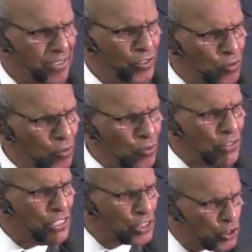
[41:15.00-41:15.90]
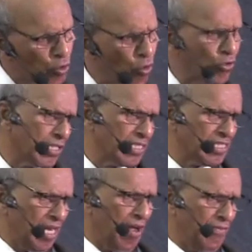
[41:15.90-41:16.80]
you disown the
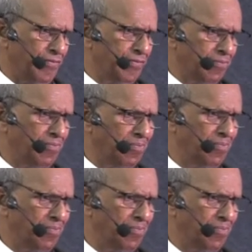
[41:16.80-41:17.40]
staff,